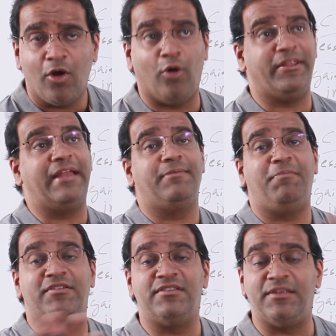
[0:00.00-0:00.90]
or
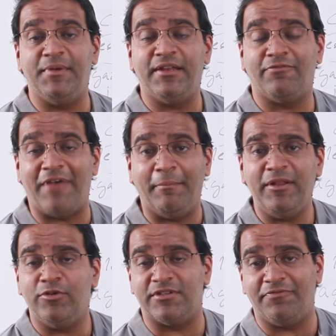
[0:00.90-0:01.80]
that person's immediate
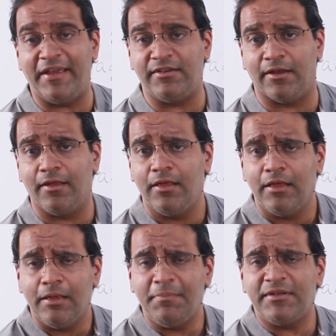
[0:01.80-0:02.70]
family who's affected.
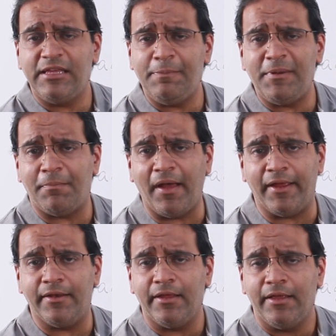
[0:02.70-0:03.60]
But keep in
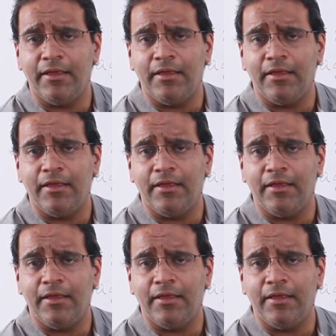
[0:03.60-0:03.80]
mind